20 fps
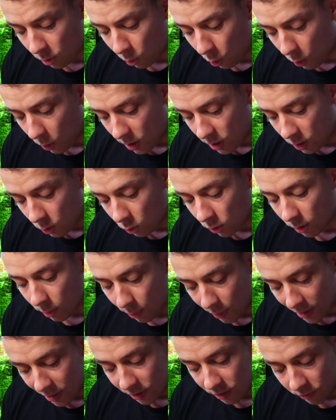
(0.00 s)
them away, will the
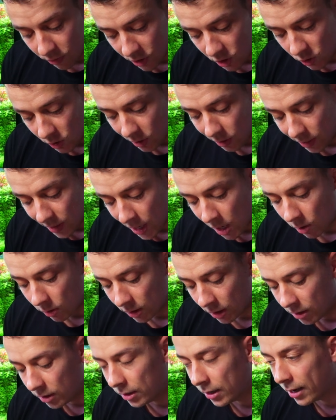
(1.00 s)
plant eventually thin out
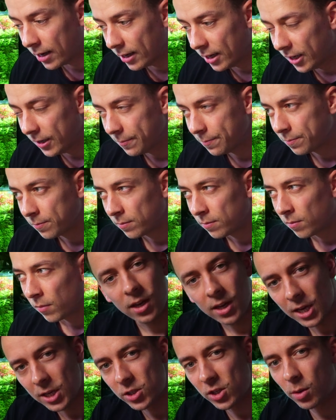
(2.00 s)
and die?
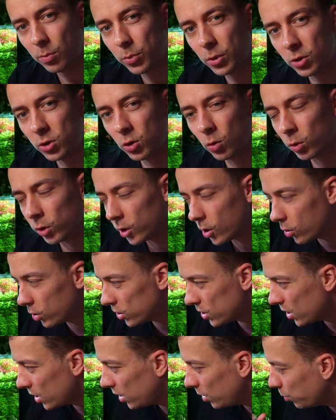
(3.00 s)
At some point you will
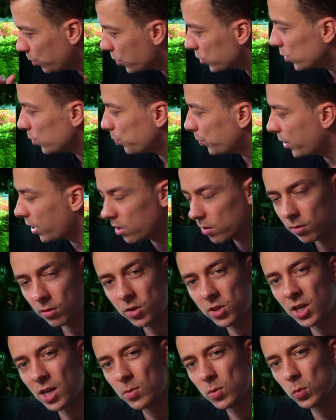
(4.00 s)
notice that the bottom part of the
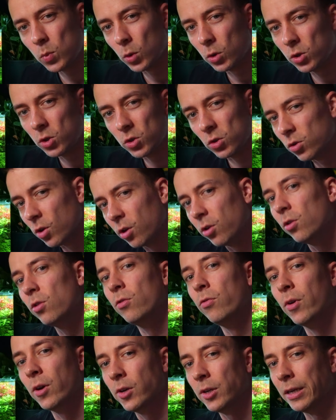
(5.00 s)
stems will just not
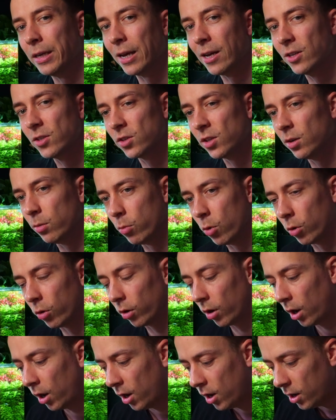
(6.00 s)
look very nice
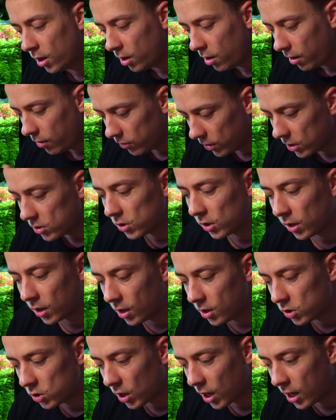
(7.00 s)
anymore. If that's the
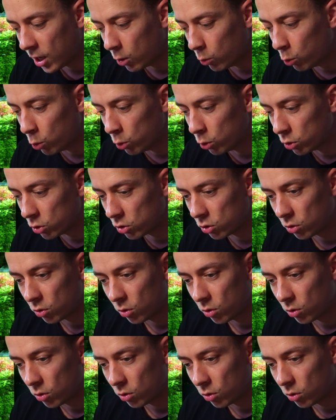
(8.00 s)
case, I would